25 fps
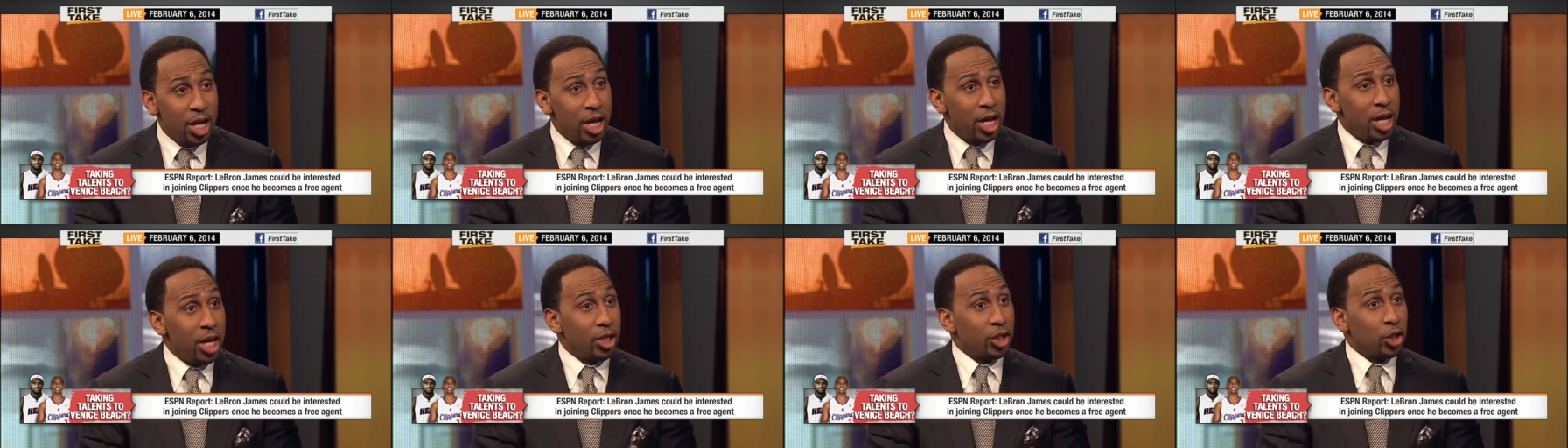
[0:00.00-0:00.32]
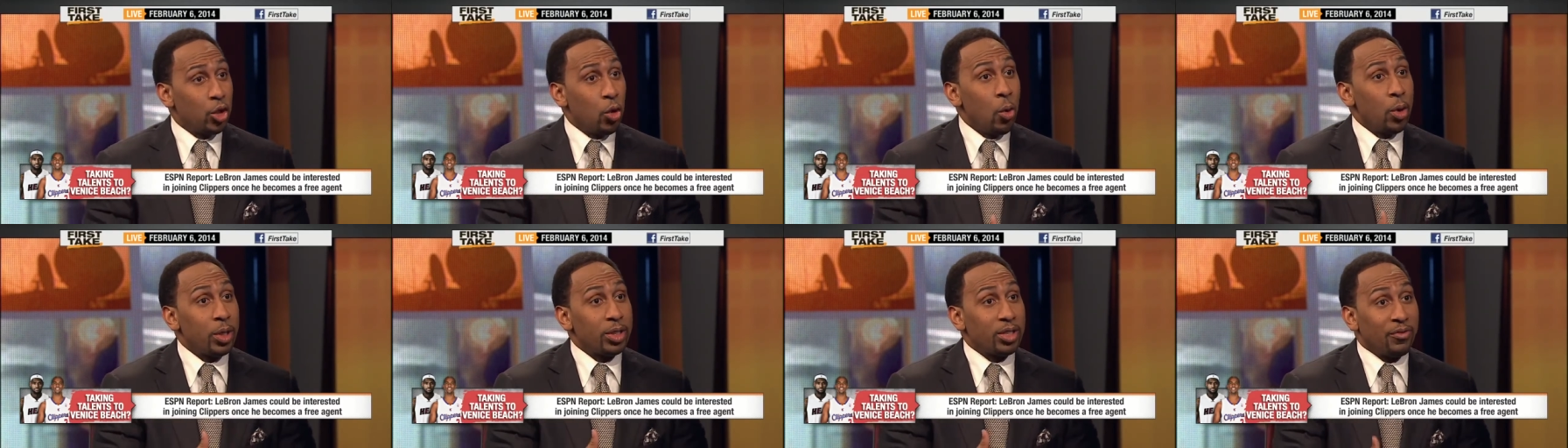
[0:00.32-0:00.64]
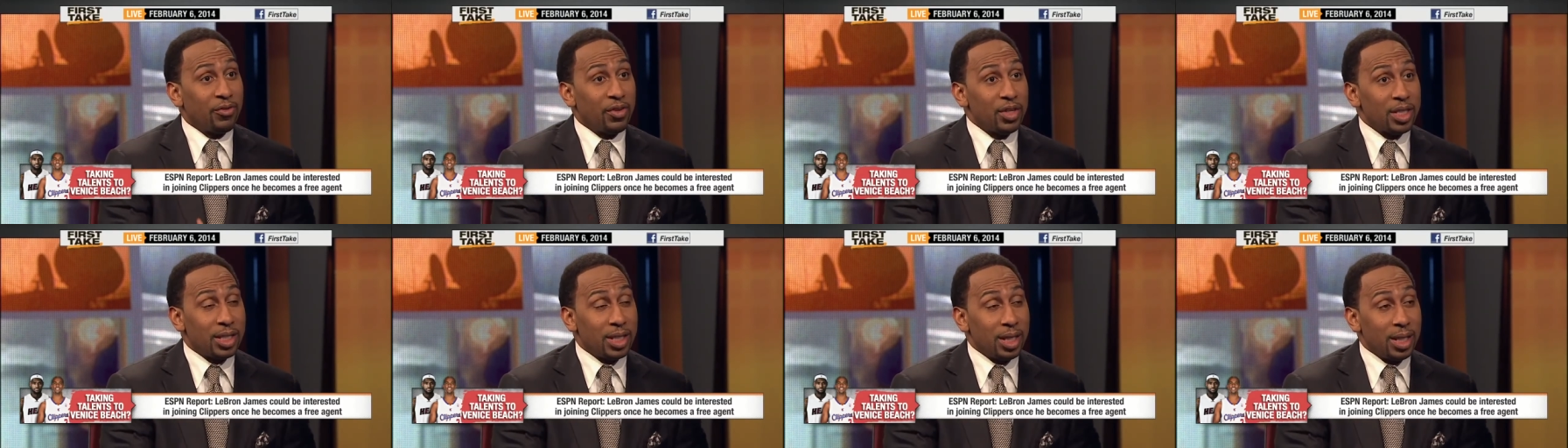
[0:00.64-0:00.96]
It's going to
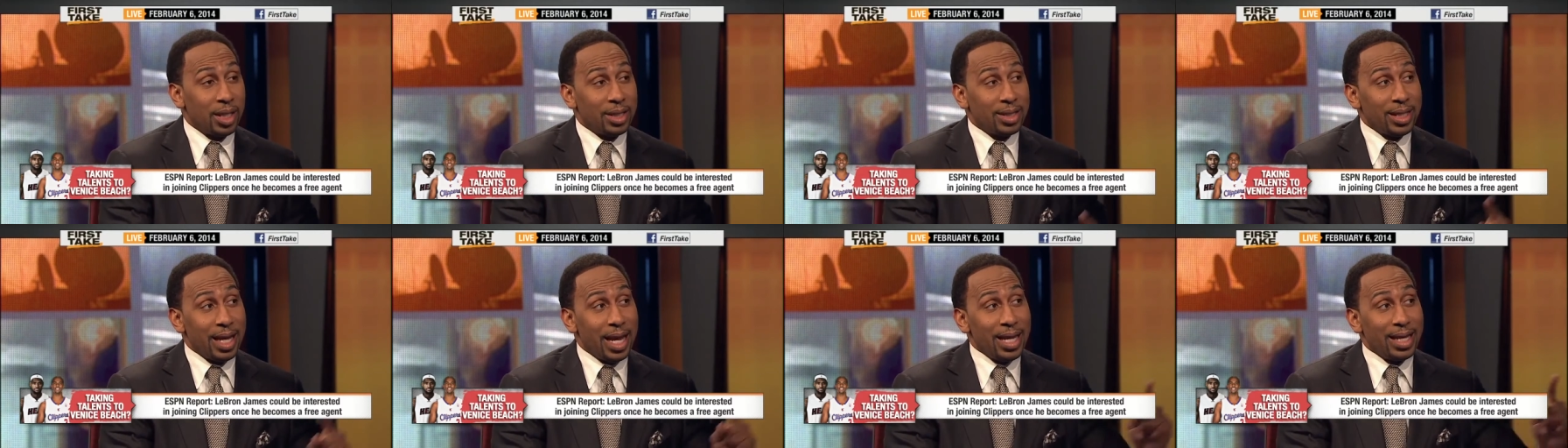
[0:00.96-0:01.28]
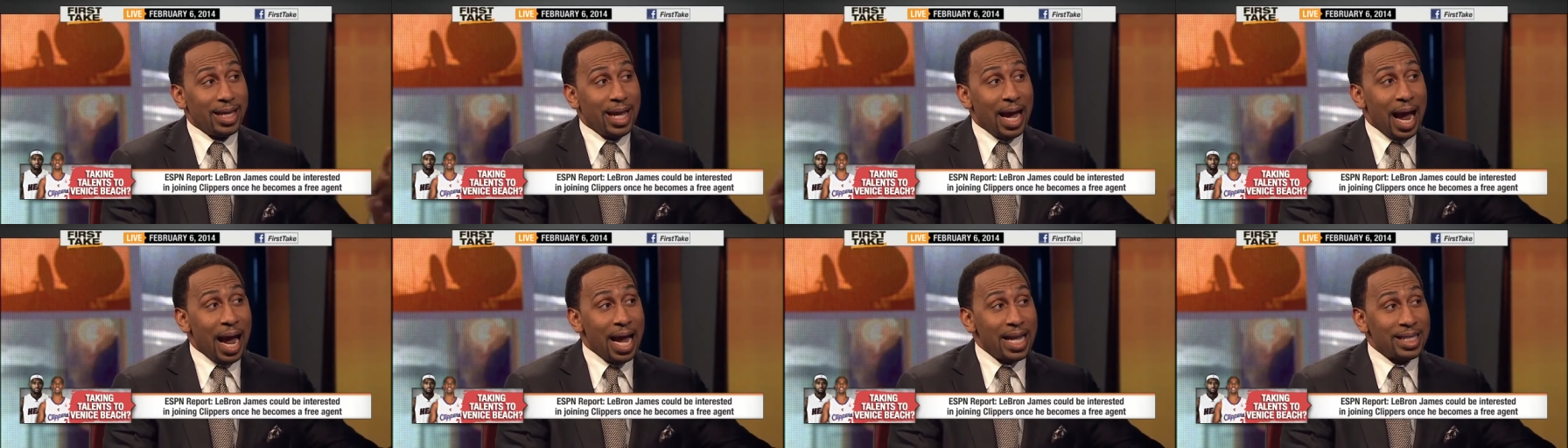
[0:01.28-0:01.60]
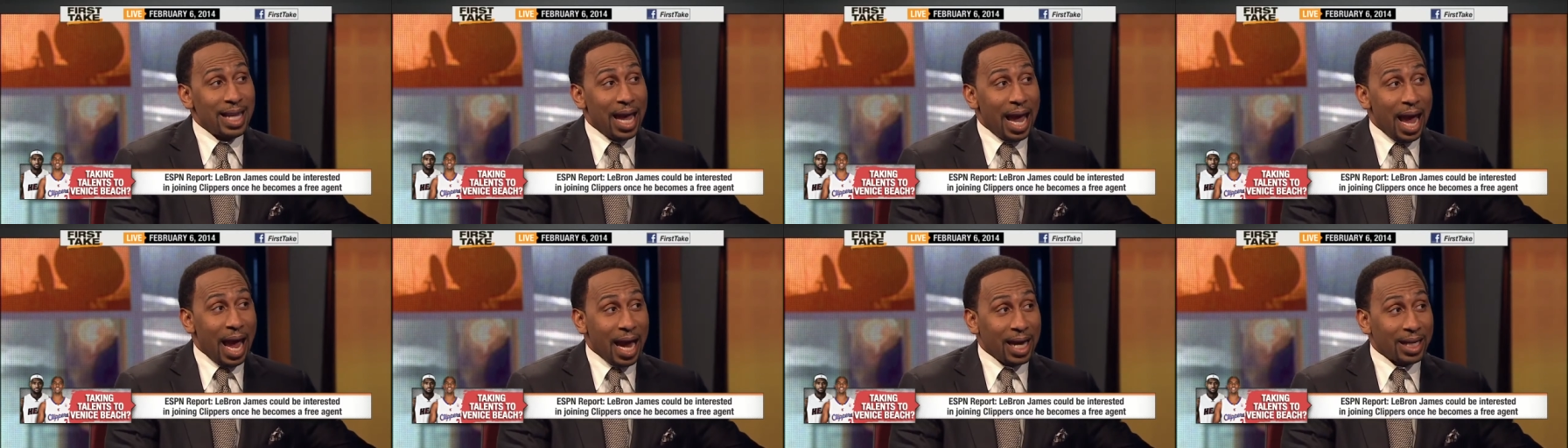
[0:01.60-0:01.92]
facilitate guys
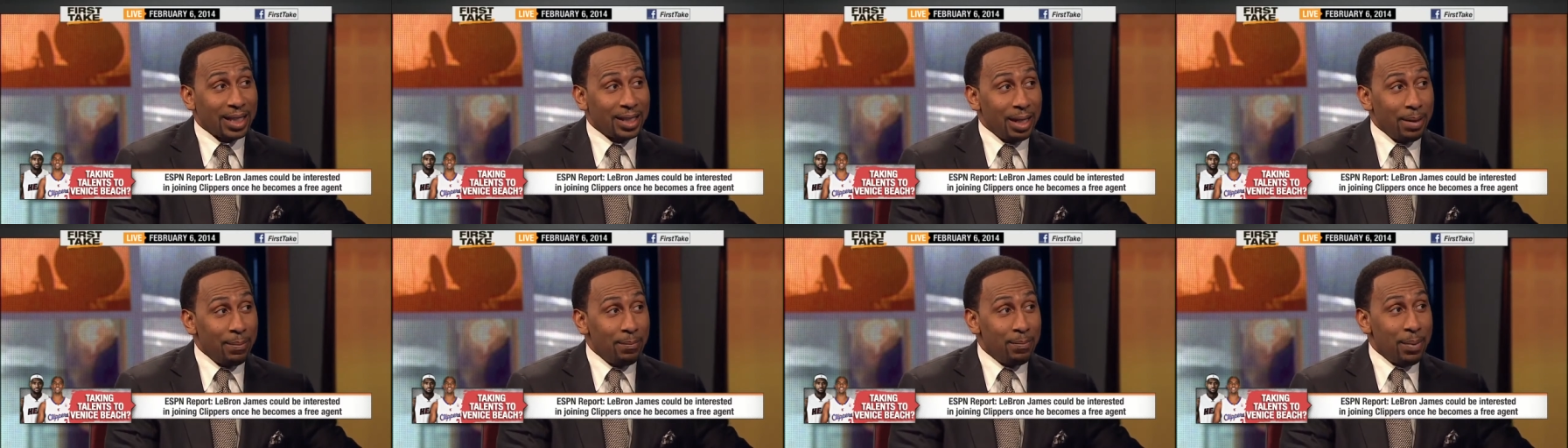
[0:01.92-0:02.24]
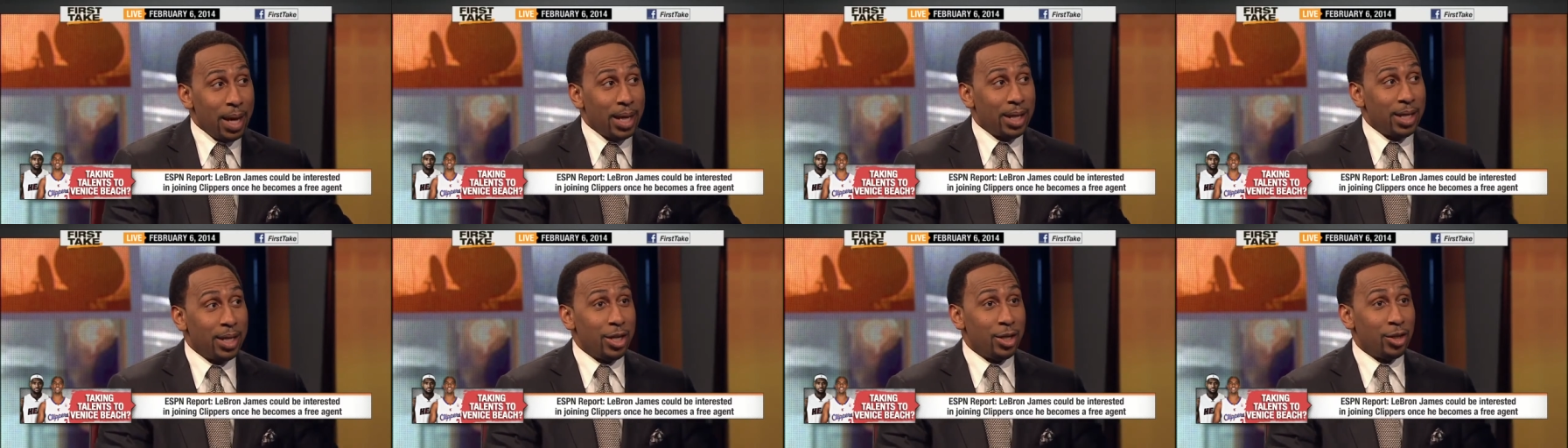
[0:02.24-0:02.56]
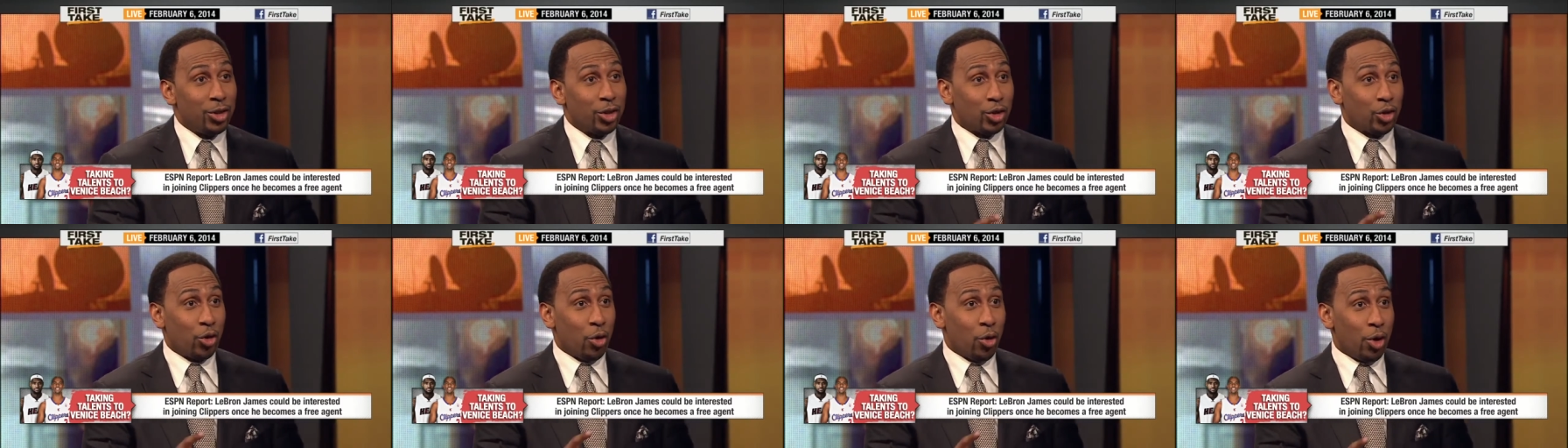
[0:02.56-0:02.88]
acting better in
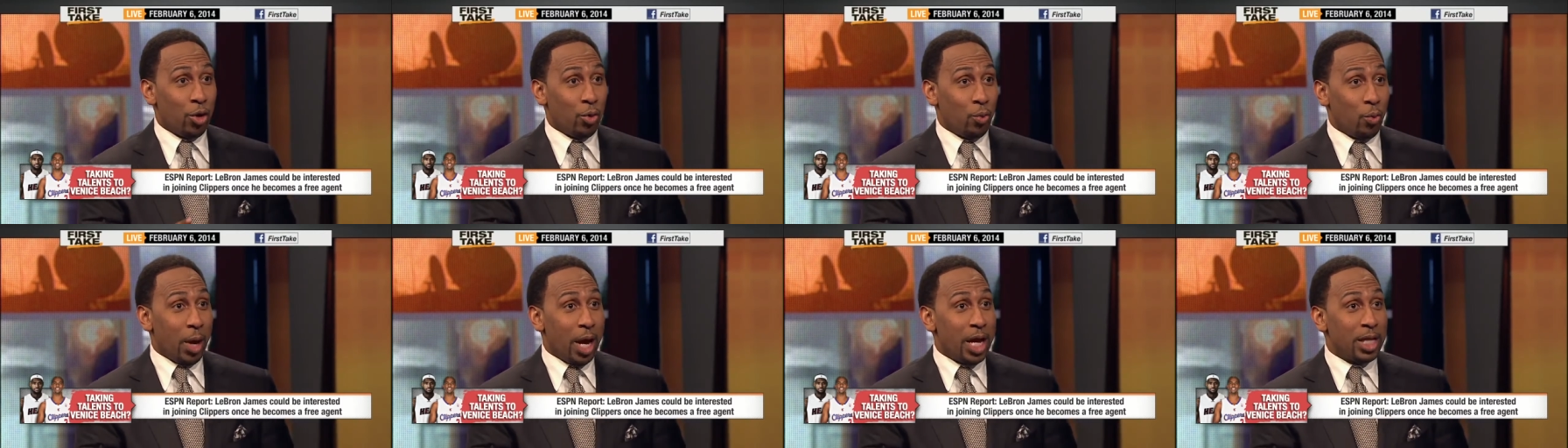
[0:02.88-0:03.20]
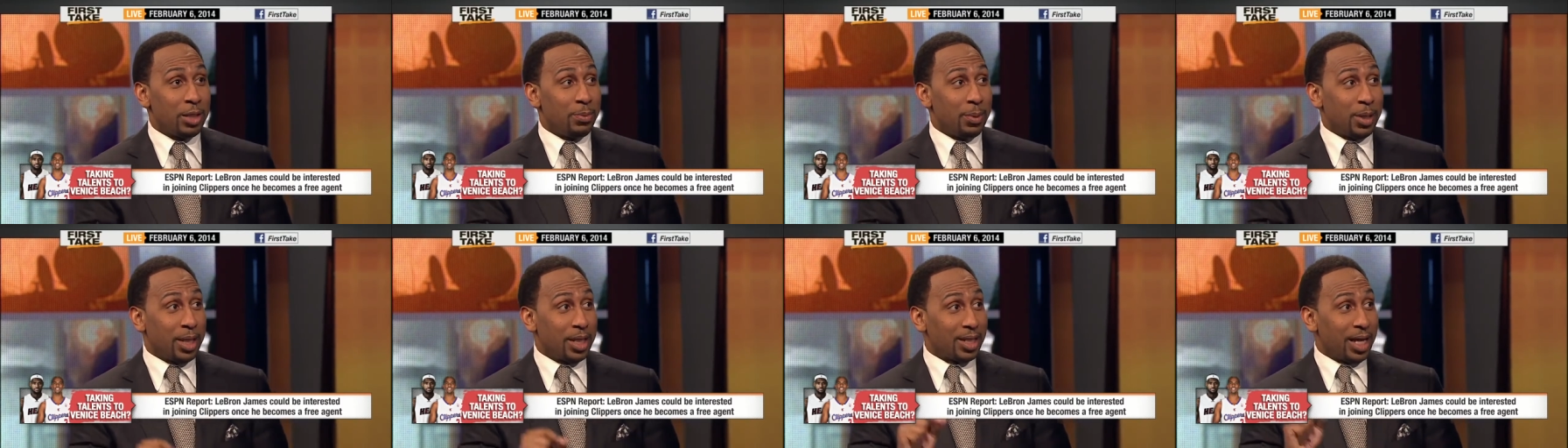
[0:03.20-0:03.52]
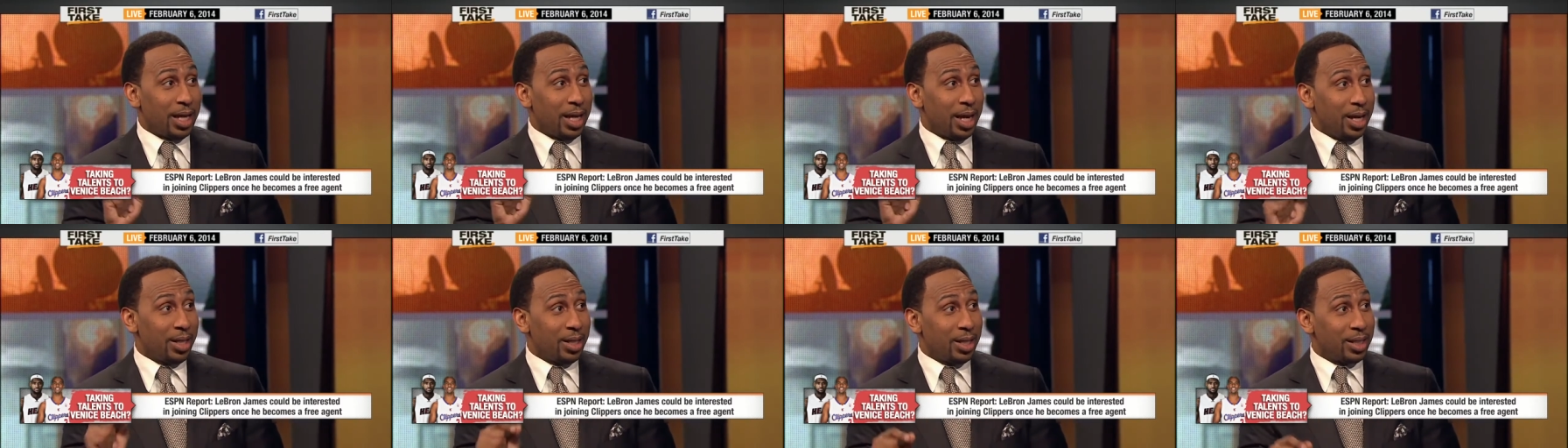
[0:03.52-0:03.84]
certain ways because
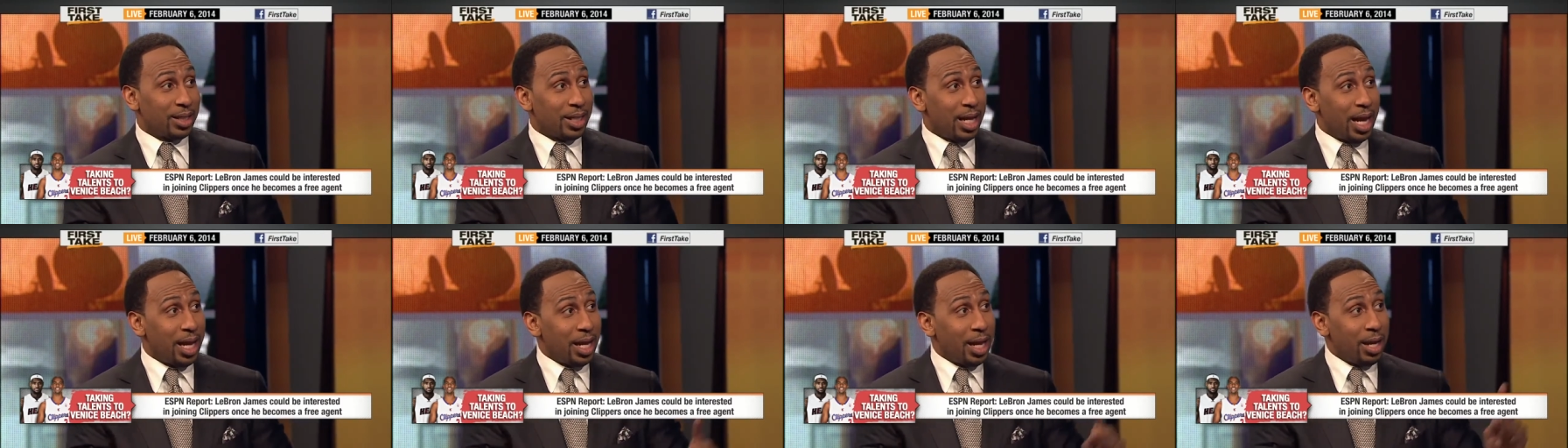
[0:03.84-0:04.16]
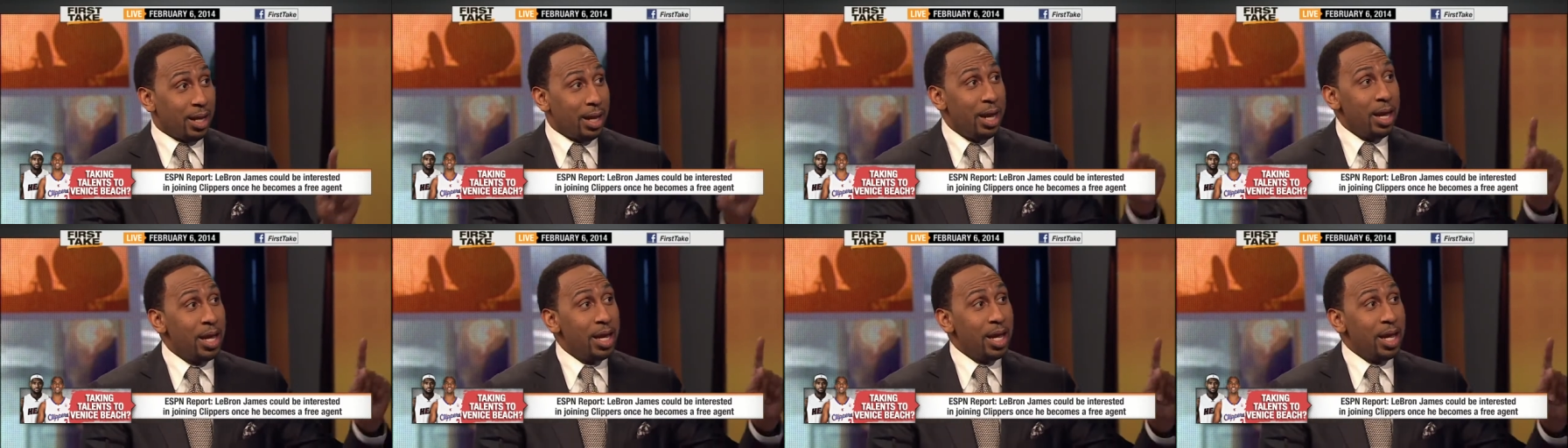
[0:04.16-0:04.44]
they understand that